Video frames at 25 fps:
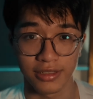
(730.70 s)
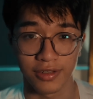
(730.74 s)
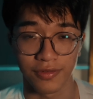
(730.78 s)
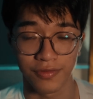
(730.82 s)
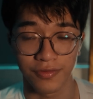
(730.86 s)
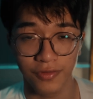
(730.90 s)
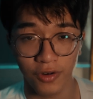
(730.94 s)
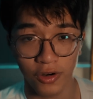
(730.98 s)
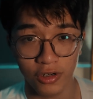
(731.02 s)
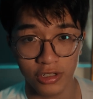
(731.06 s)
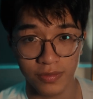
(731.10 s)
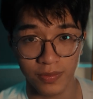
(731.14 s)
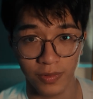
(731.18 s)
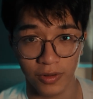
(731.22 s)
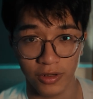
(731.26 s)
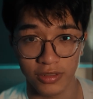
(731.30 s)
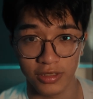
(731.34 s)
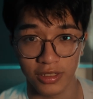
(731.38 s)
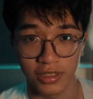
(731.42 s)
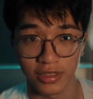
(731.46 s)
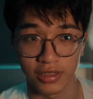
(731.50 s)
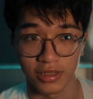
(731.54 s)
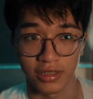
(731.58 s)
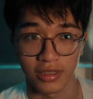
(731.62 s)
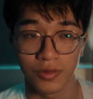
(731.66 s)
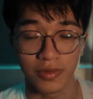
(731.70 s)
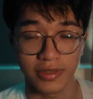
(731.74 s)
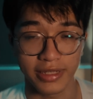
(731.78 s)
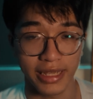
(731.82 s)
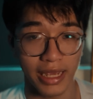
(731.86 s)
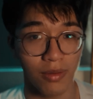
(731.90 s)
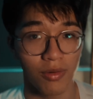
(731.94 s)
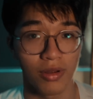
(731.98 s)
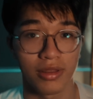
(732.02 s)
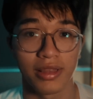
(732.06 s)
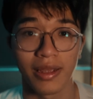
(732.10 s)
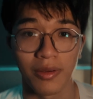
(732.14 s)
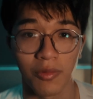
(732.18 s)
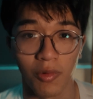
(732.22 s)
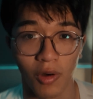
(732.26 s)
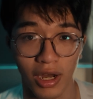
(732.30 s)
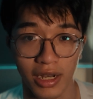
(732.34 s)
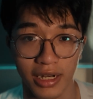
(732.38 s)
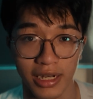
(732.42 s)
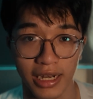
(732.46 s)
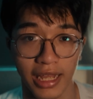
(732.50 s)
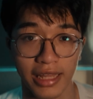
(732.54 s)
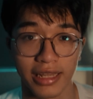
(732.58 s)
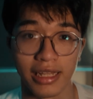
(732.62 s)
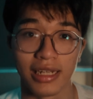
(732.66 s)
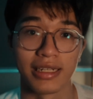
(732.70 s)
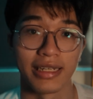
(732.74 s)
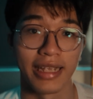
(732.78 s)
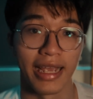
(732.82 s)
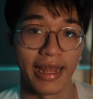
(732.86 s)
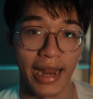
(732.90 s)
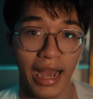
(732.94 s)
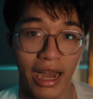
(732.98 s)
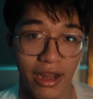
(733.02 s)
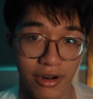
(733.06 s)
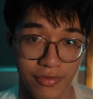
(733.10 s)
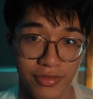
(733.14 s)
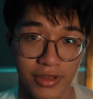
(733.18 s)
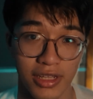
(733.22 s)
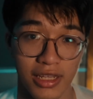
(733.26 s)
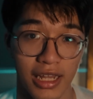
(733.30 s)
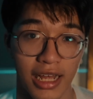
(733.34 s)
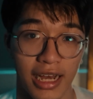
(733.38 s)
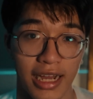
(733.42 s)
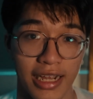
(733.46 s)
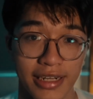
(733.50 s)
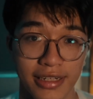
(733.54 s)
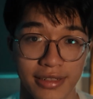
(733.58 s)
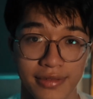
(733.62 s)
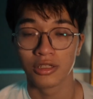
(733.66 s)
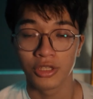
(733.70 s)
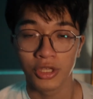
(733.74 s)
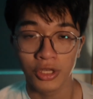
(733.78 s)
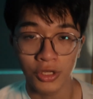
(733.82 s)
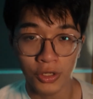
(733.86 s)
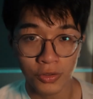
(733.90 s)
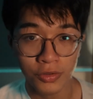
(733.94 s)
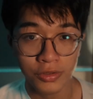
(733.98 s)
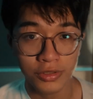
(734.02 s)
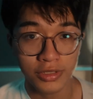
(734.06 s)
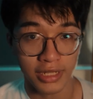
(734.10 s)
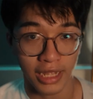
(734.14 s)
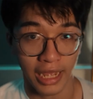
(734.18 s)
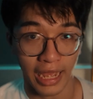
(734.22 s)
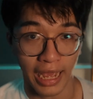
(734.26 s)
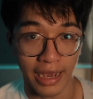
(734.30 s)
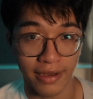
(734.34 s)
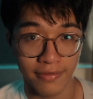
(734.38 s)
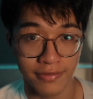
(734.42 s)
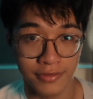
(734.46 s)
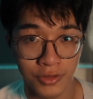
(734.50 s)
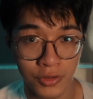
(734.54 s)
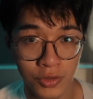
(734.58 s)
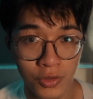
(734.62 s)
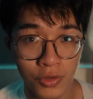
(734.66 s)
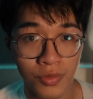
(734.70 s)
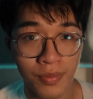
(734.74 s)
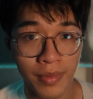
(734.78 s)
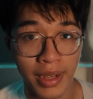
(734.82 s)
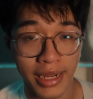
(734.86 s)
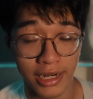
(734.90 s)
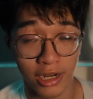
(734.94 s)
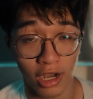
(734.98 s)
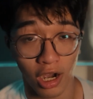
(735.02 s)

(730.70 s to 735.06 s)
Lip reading: the first person to get what they want and then get out of the line. Queues have 2 main